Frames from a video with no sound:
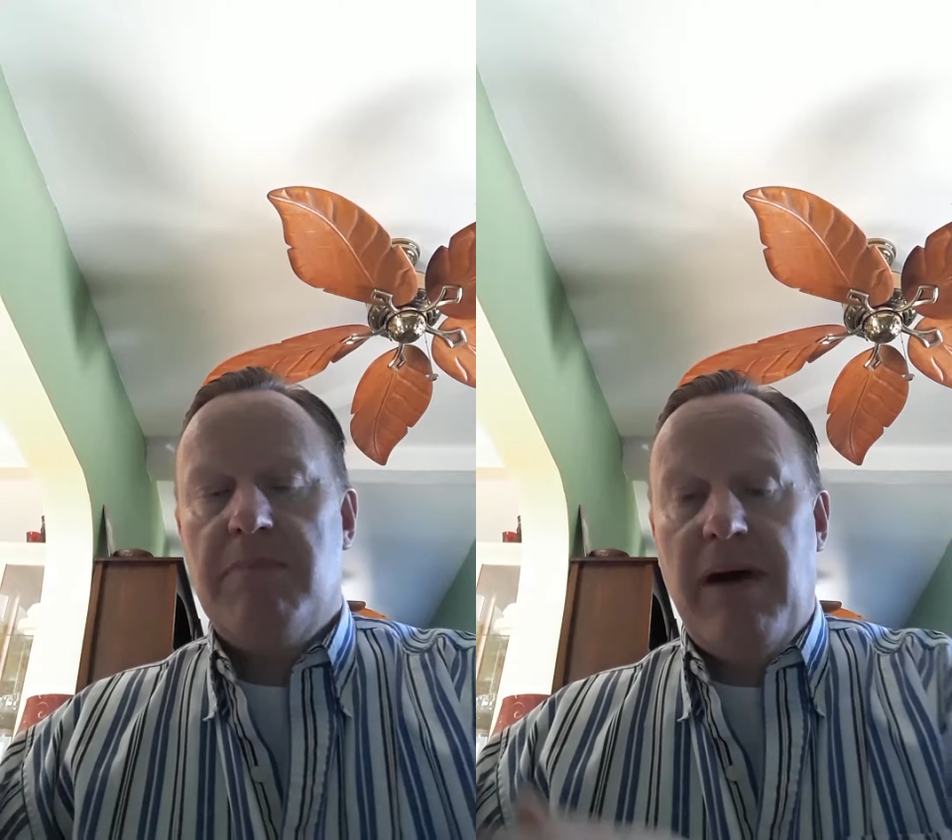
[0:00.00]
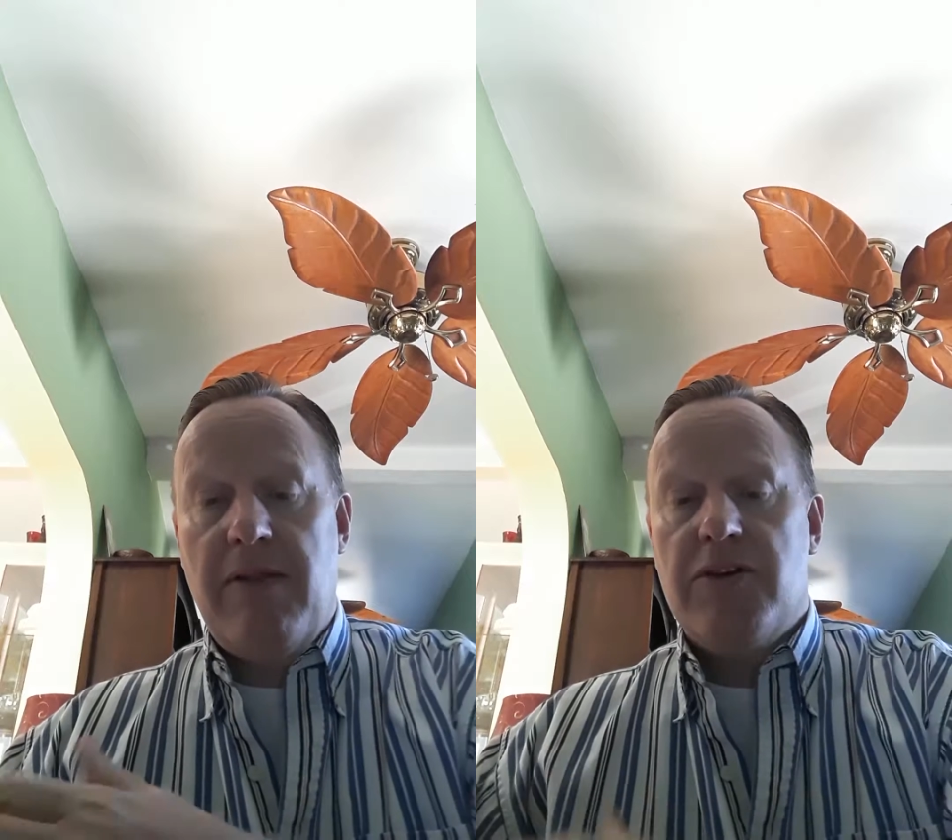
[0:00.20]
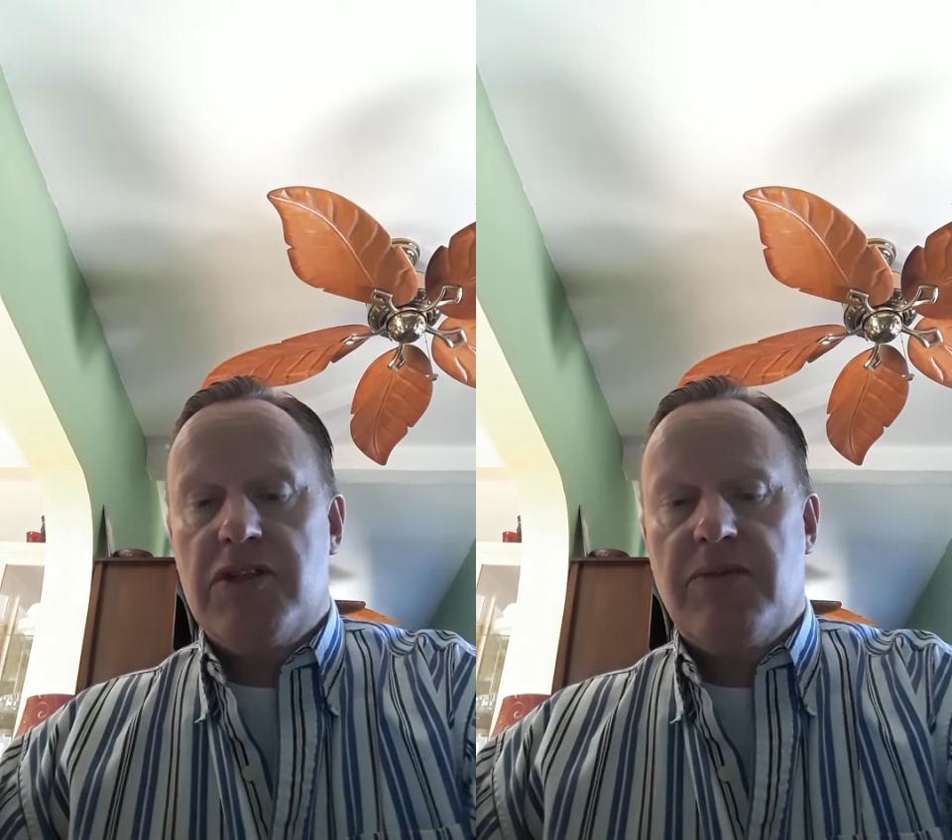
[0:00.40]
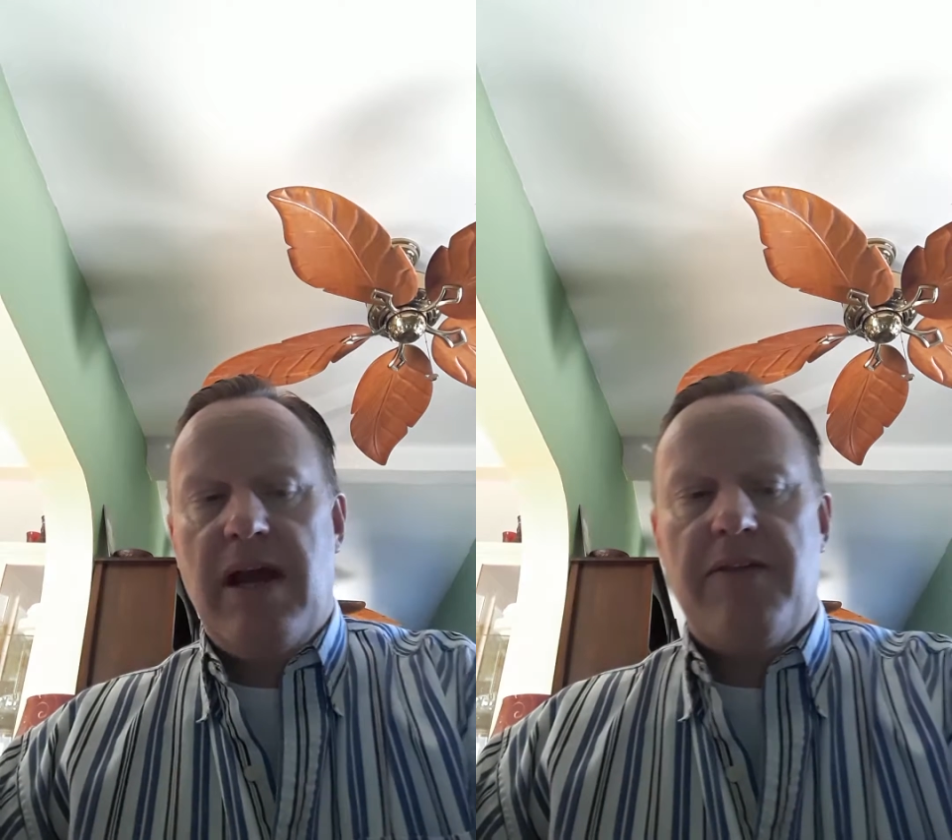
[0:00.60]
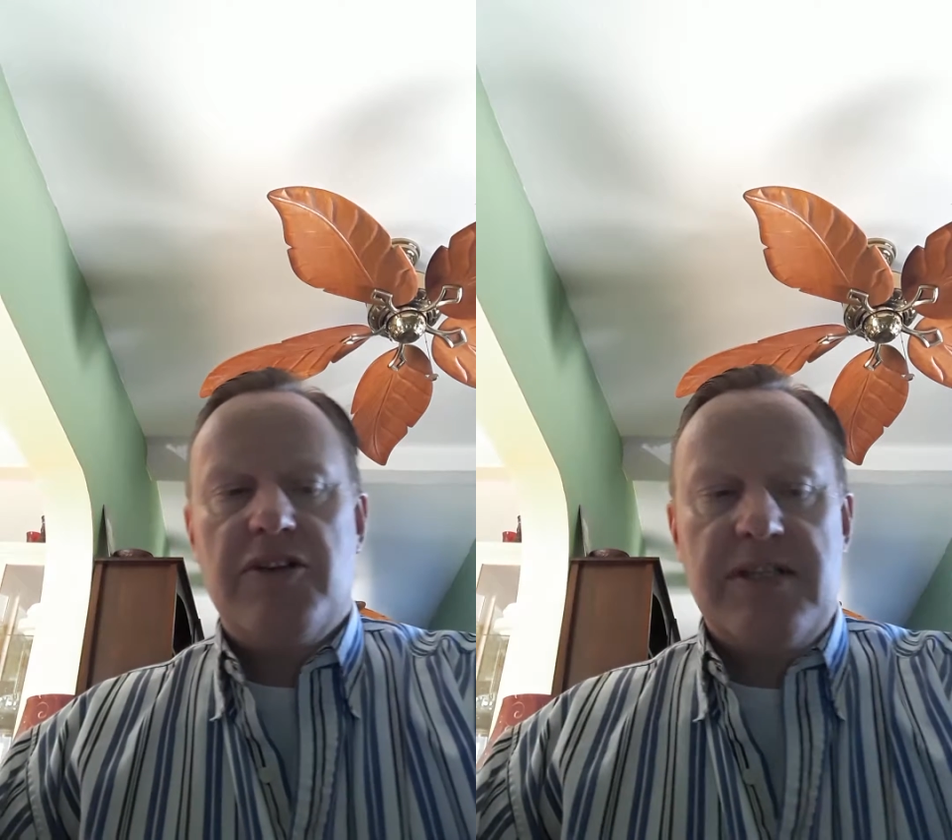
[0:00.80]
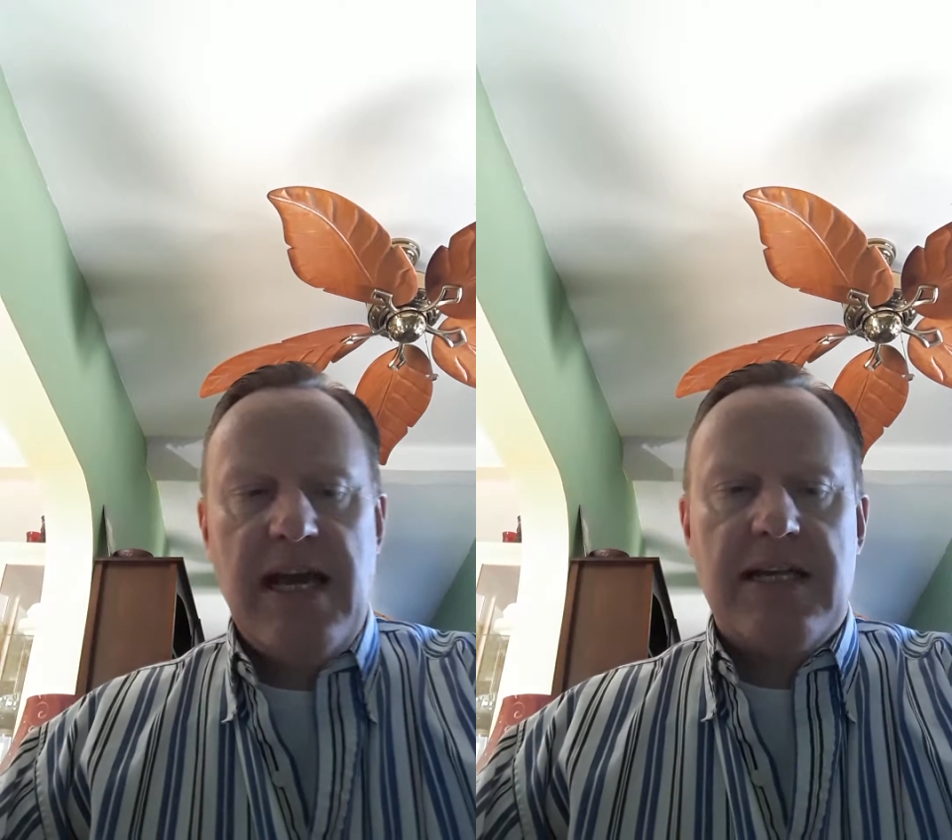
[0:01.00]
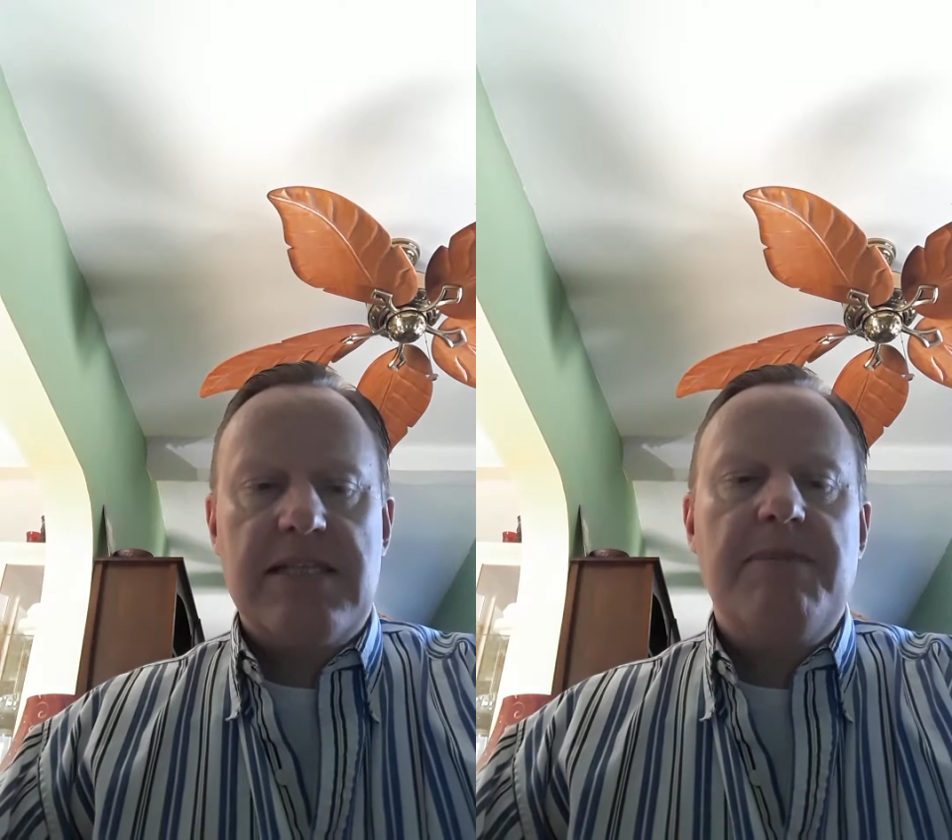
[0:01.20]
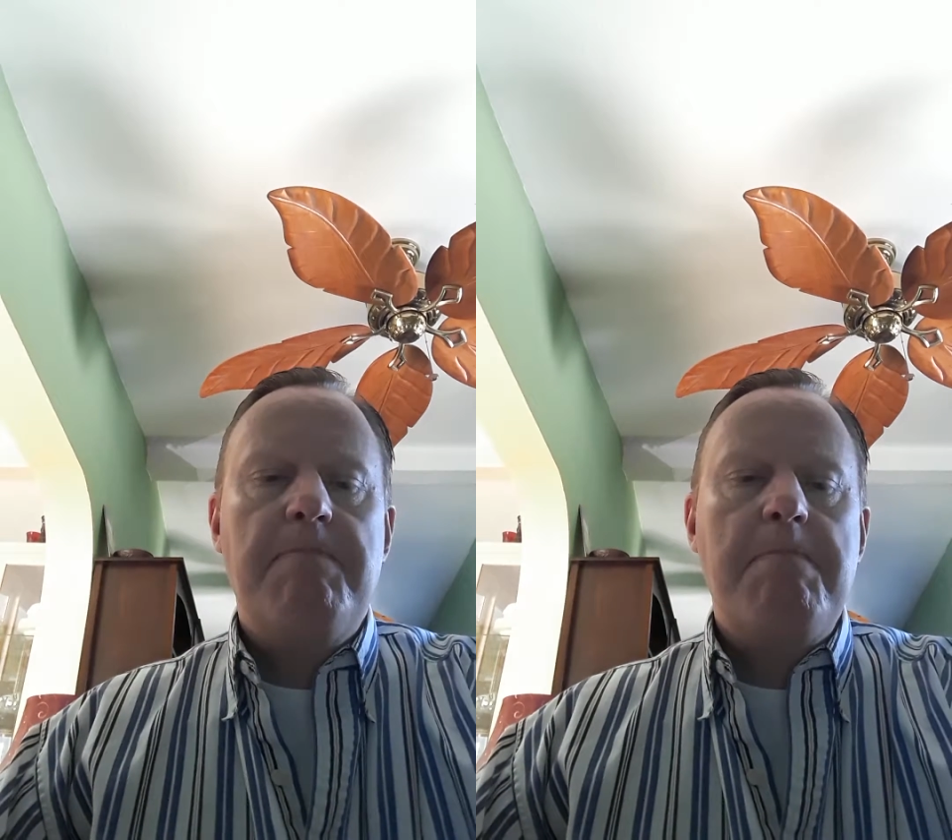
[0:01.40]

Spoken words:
by those three other states.